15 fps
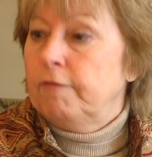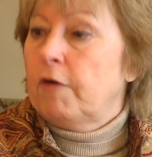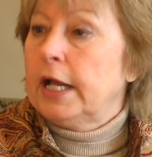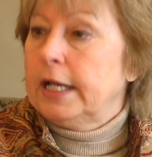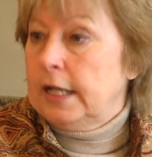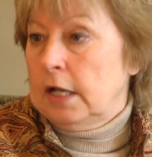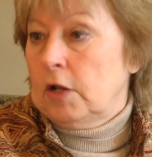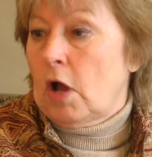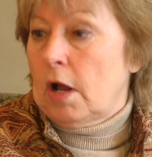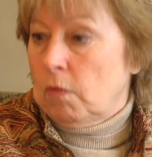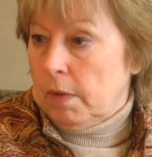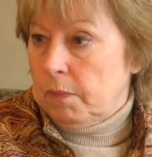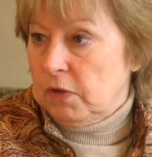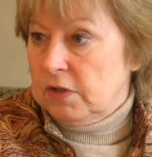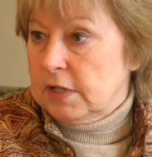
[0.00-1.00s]
if I cannot
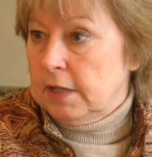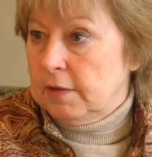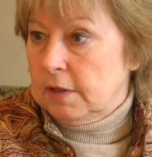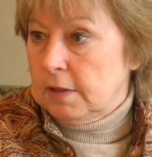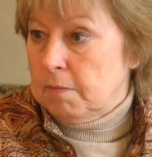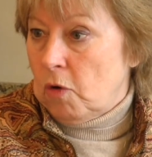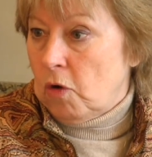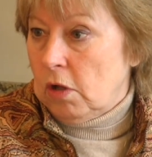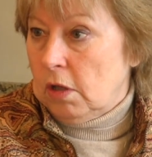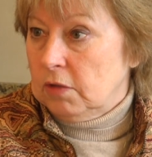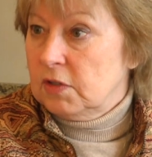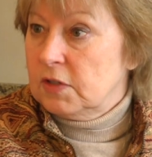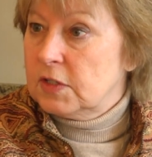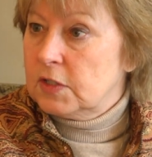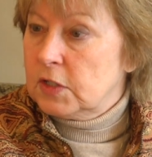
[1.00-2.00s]
represent them all.
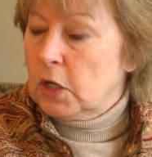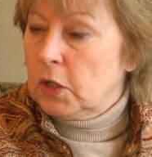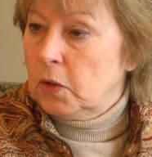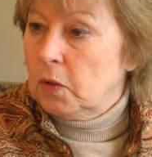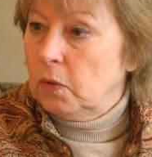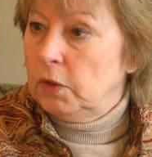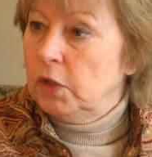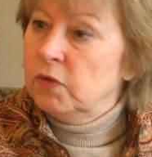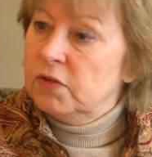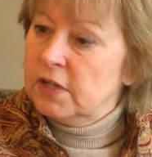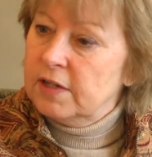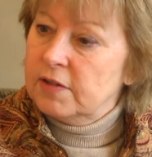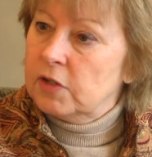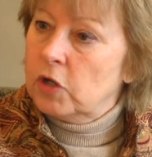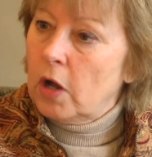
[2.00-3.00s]
Mm-hmm. So use
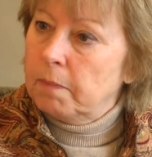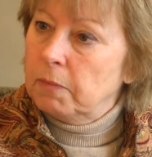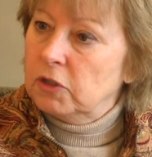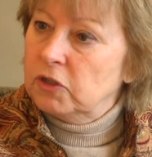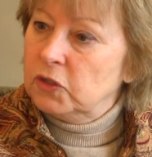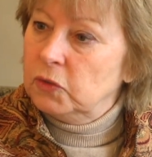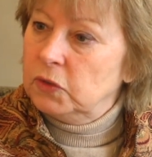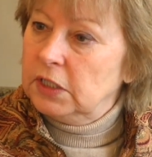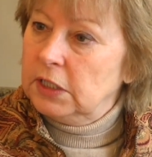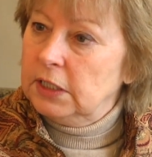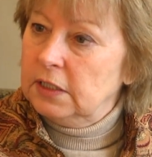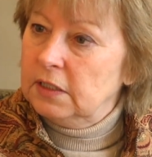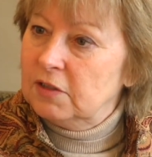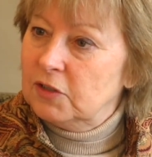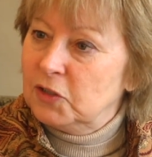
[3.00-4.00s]
it as an
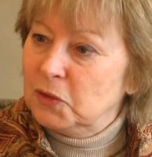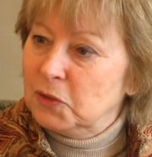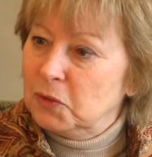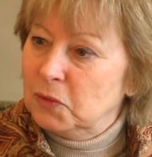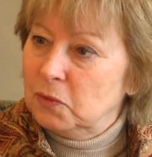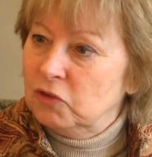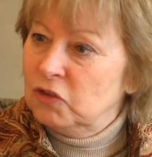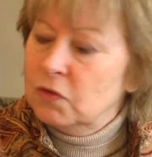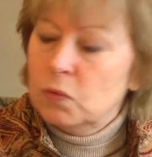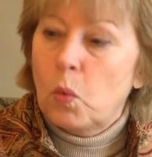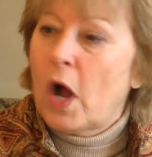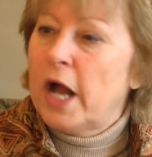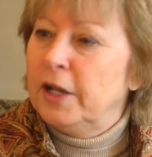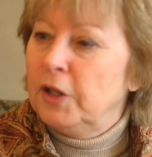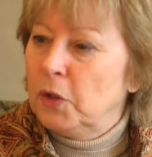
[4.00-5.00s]
opportunity to just
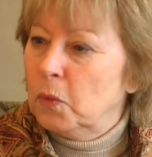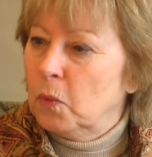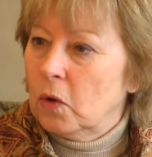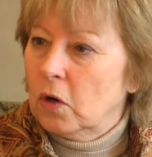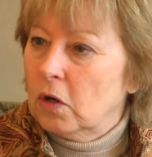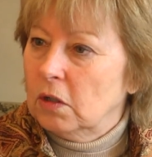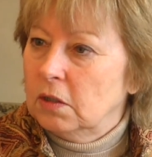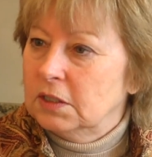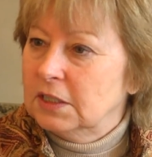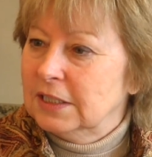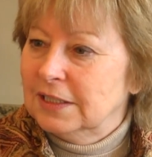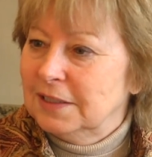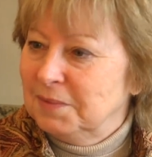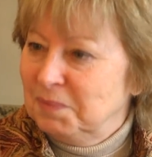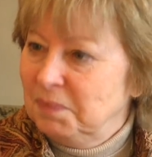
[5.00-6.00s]
widen your world.
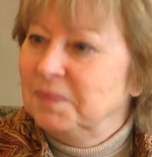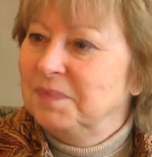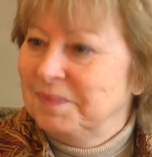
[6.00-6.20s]
Mm-hmm. And...